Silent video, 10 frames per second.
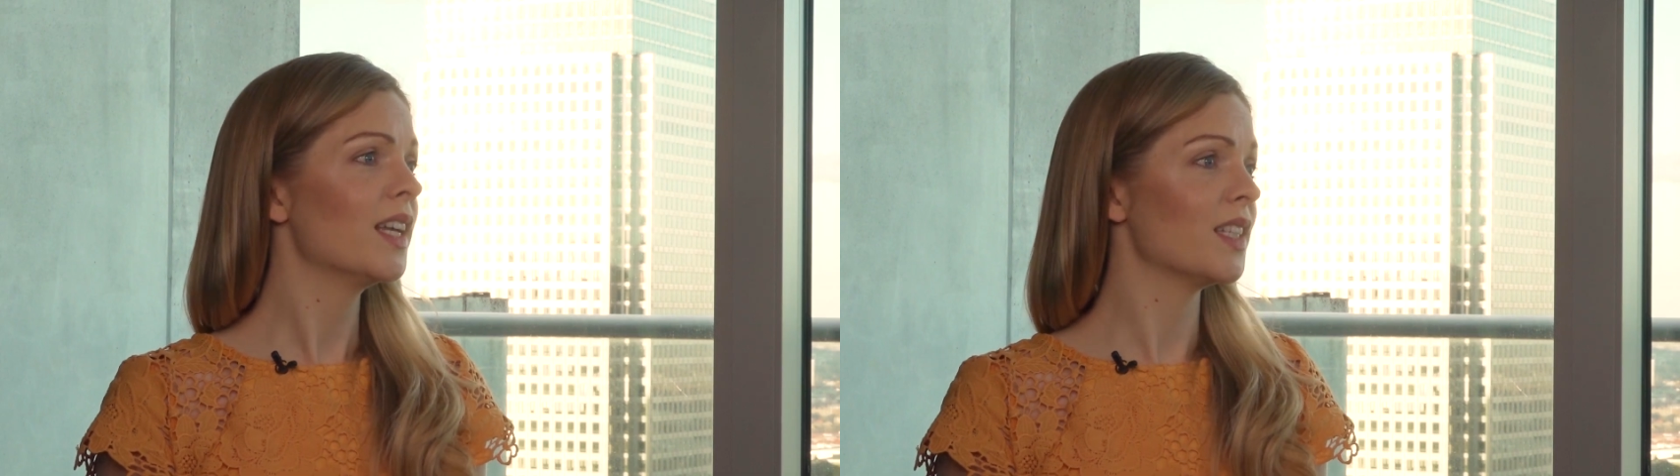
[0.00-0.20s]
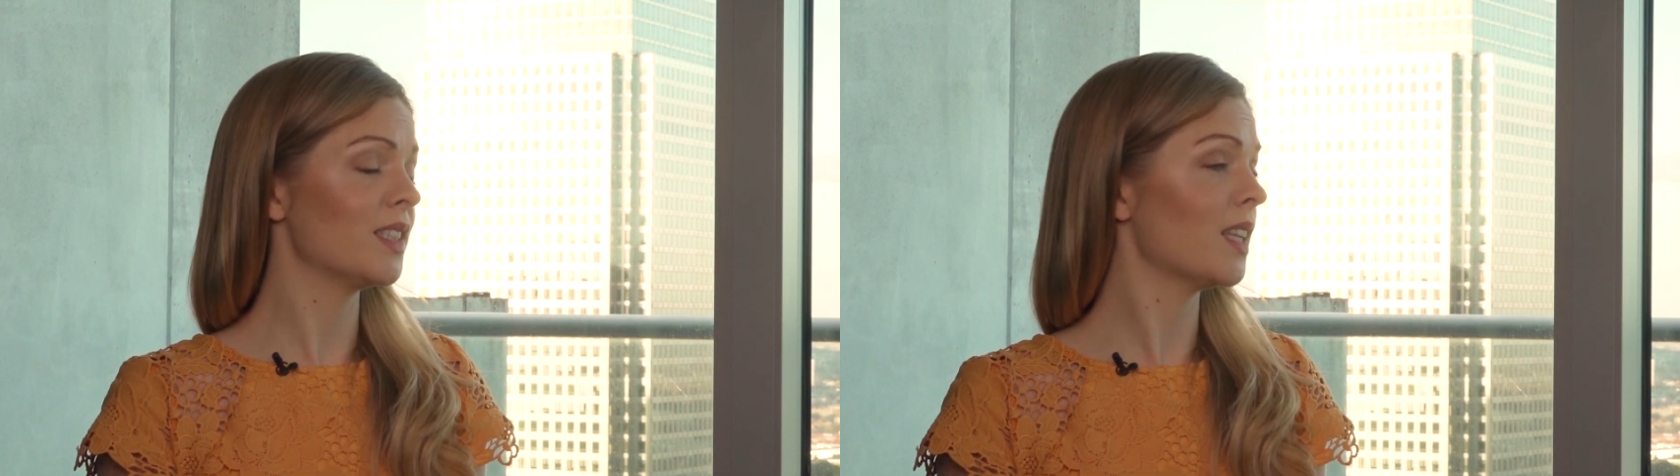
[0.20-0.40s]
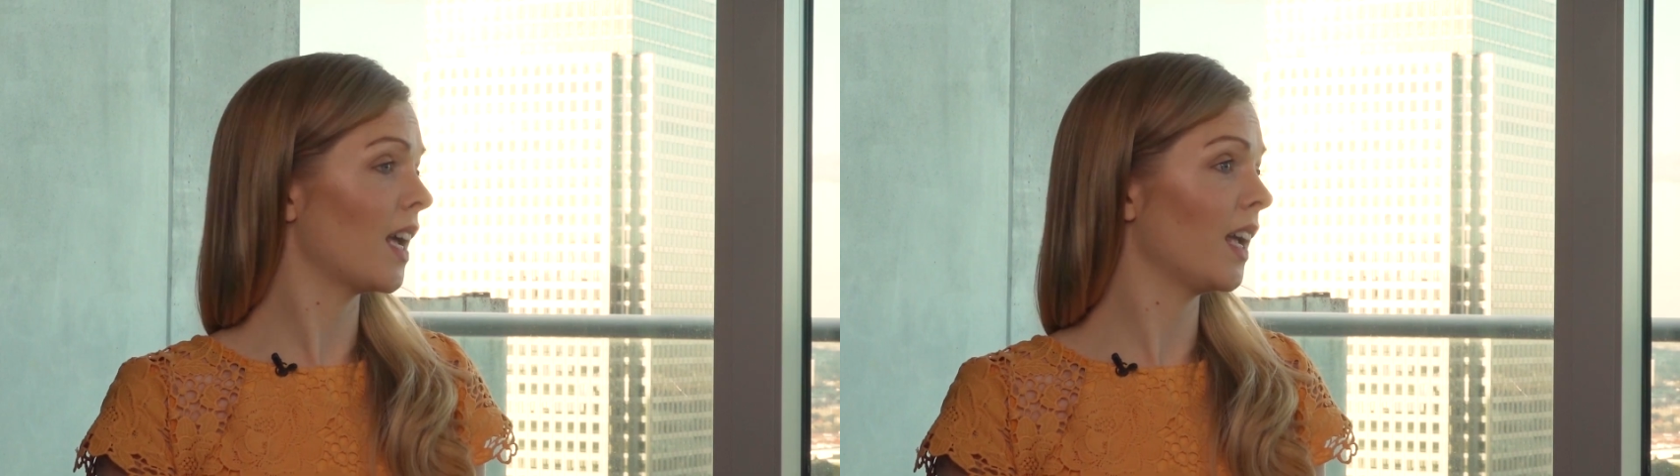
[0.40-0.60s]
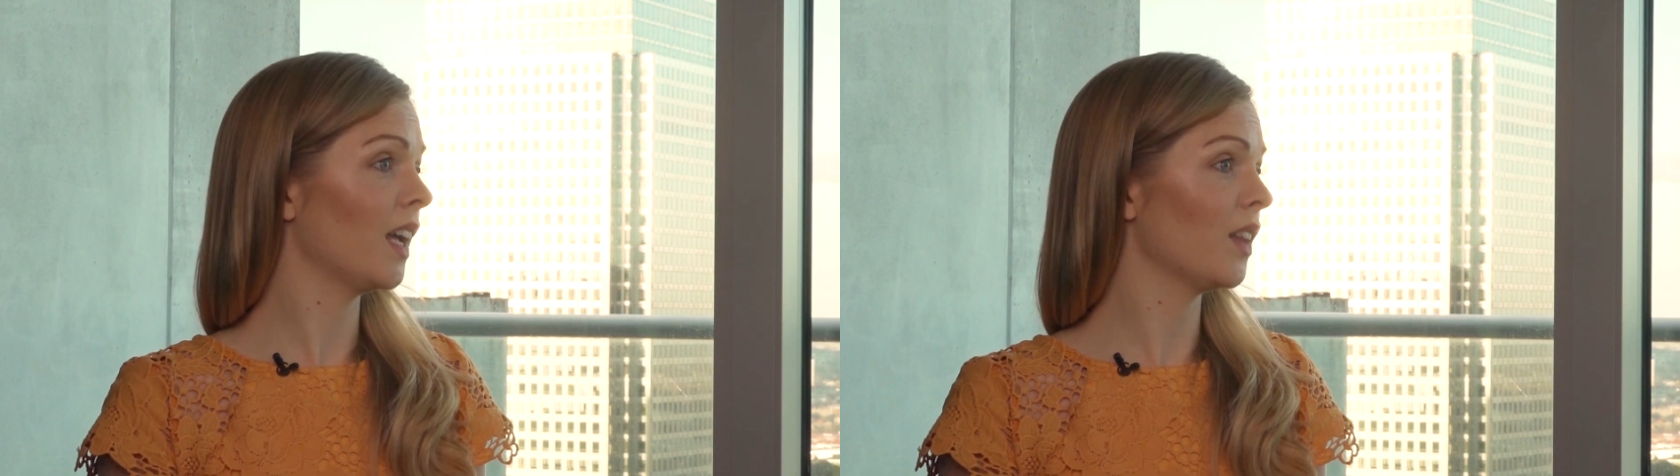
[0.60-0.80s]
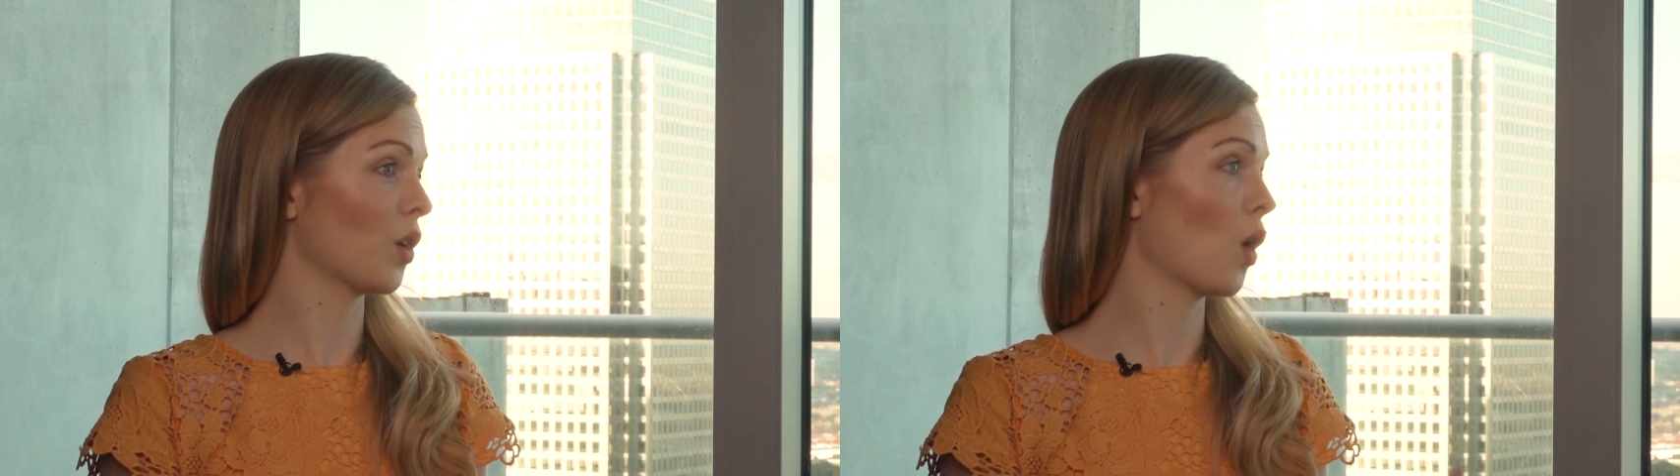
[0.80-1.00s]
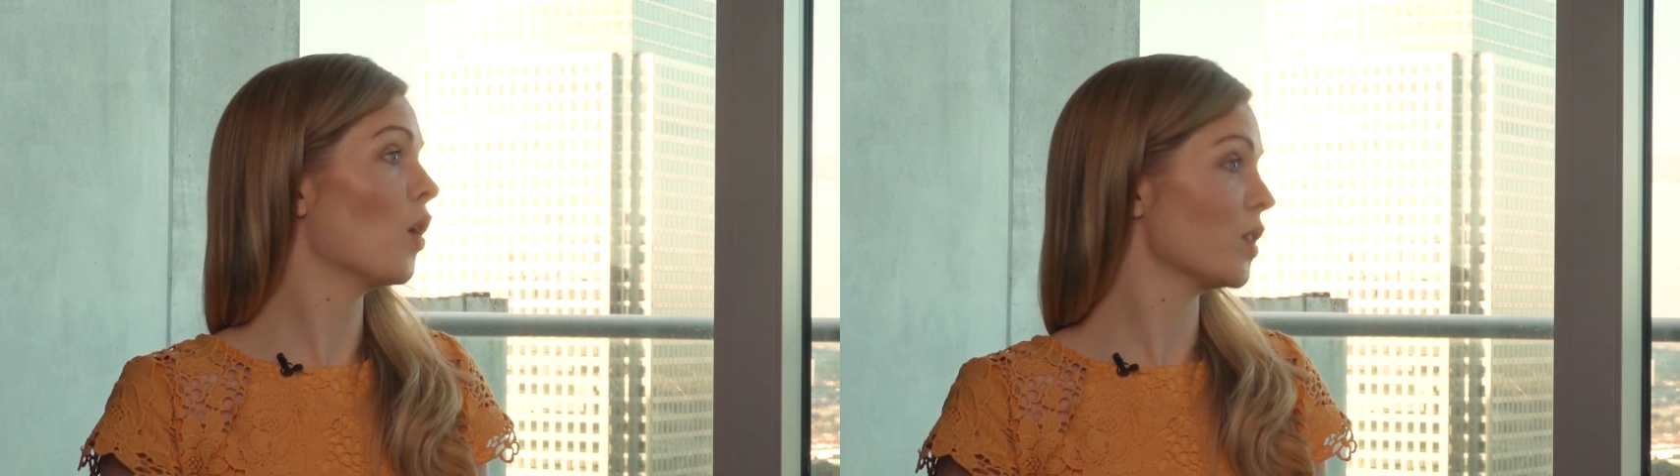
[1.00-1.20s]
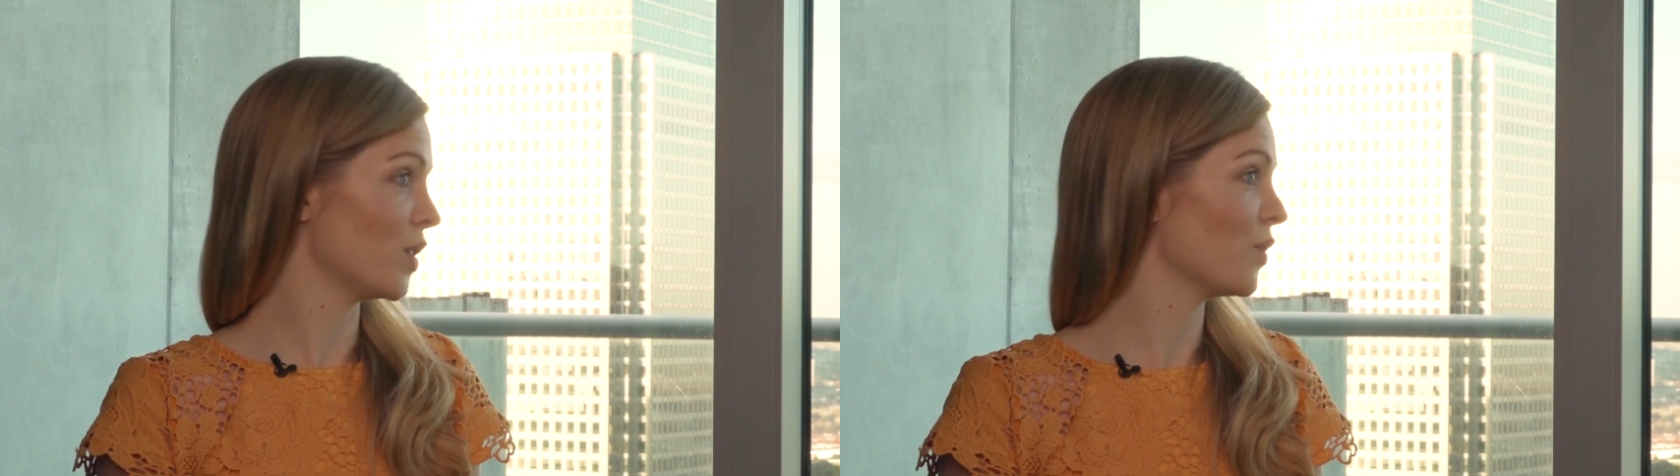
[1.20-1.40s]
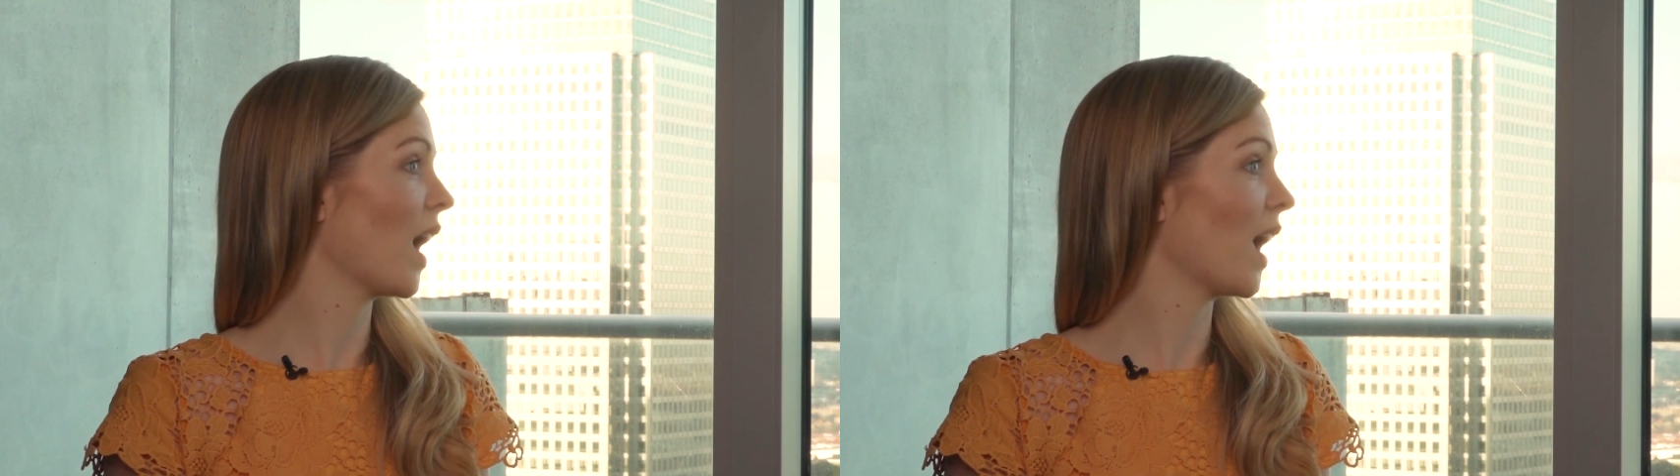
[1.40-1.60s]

say the cost of